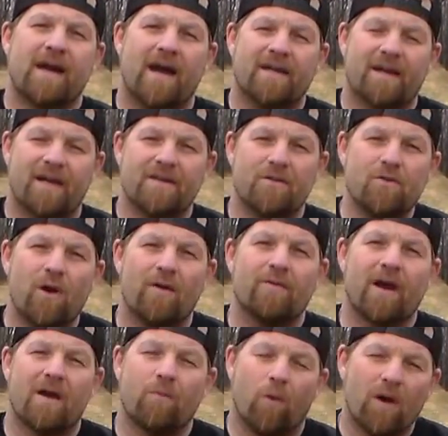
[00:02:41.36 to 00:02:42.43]
I knew
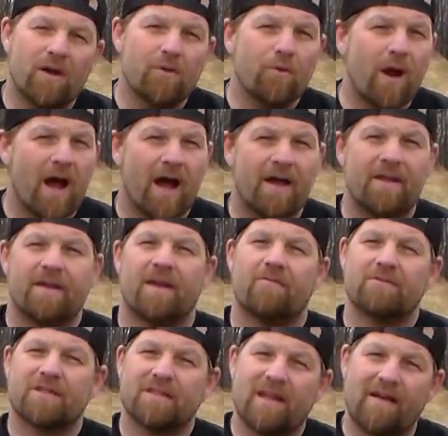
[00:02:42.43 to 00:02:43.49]
I wanted to ride, and I
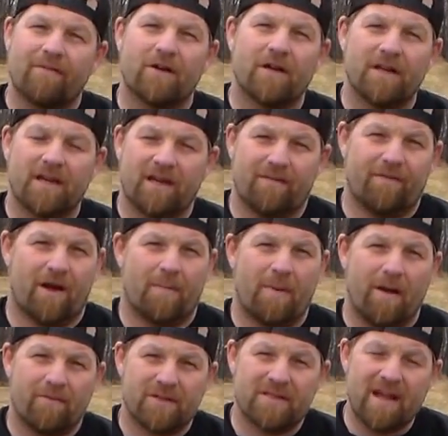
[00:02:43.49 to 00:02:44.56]
was never going to give up.
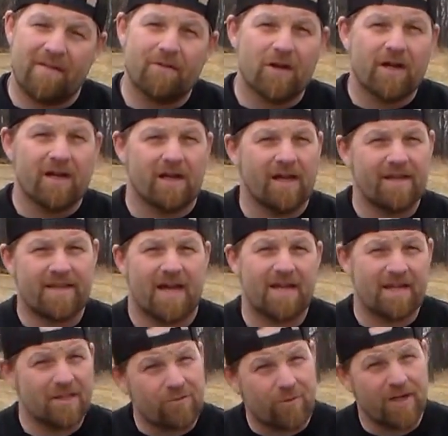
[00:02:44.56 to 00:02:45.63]
I was never going to let that
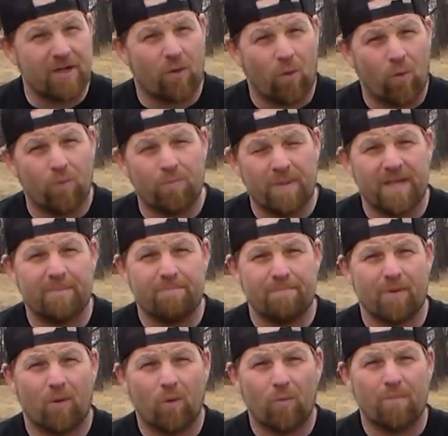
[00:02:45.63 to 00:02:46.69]
injury hold me
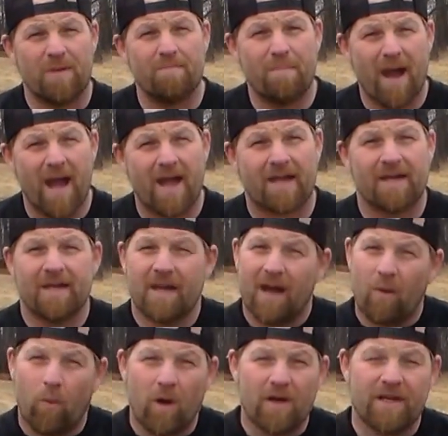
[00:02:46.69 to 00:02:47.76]
back.
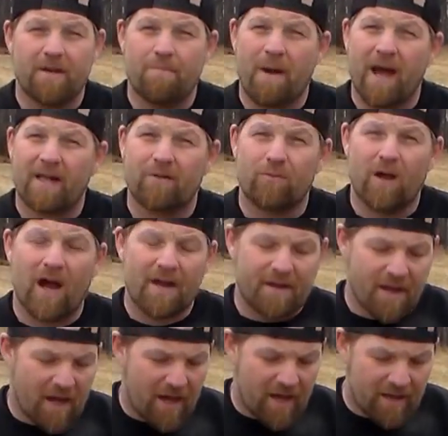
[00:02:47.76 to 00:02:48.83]
I wanted to get back to
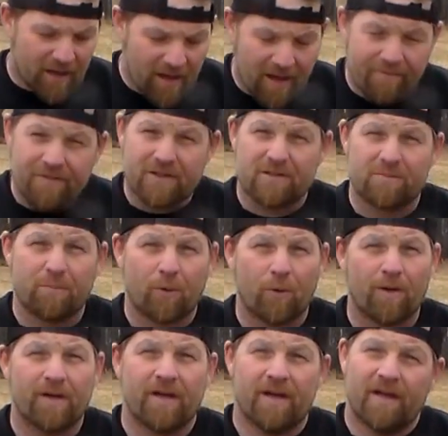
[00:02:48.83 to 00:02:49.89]
riding. I love this
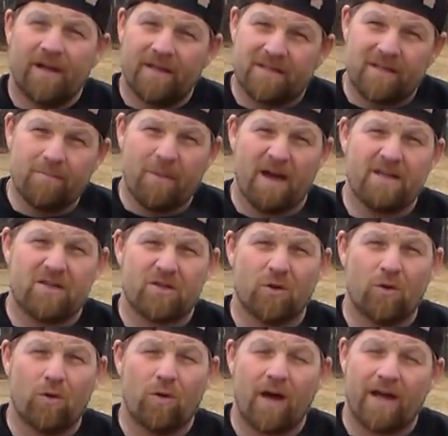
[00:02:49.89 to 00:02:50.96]
sport. It's in my
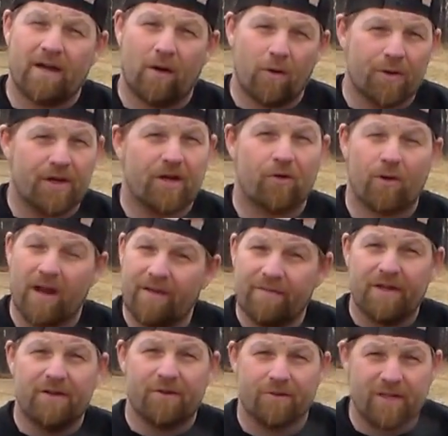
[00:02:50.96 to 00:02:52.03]
soul. I call it engraved
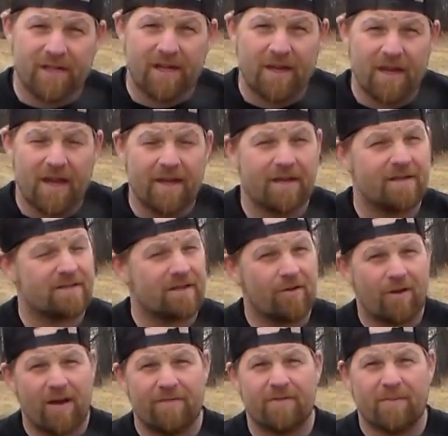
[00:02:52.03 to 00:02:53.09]
in your DNA, and it's
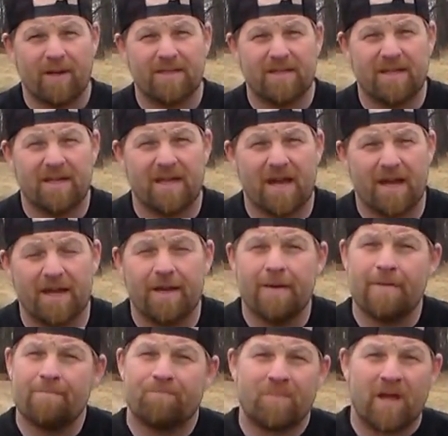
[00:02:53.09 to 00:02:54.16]
engraved in my DNA.
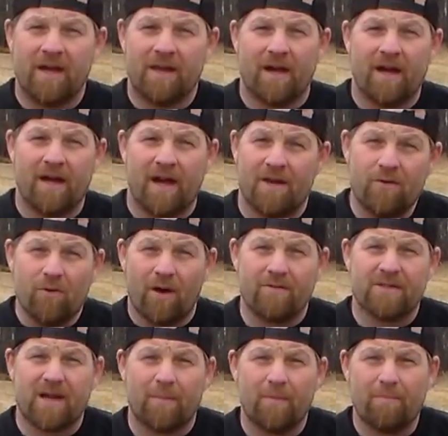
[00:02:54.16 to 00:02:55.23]
And I knew I
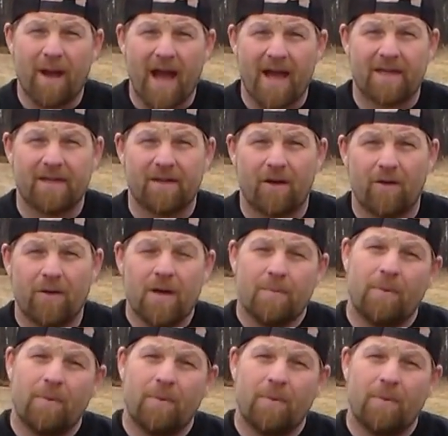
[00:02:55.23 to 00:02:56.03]
was coming back, you know.